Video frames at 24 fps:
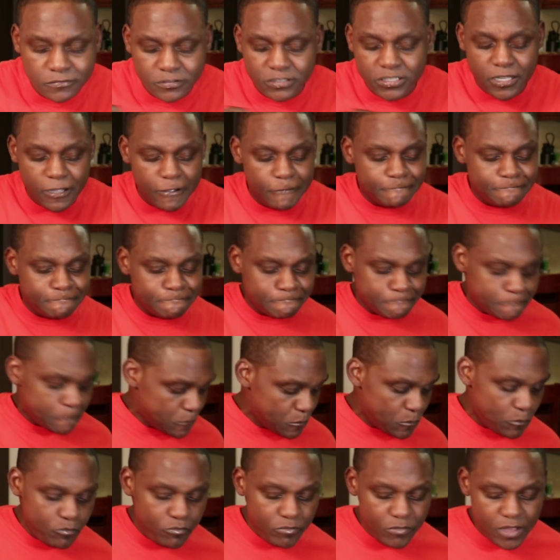Yep,
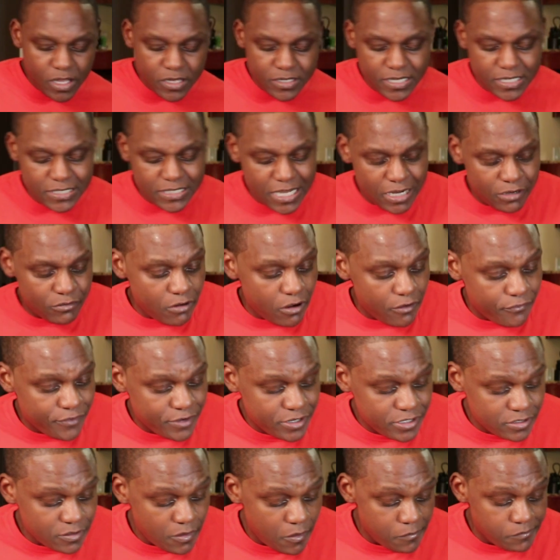tastes like
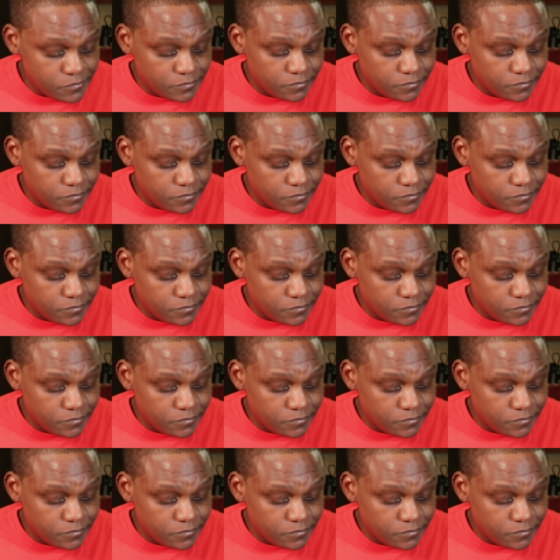crawfish.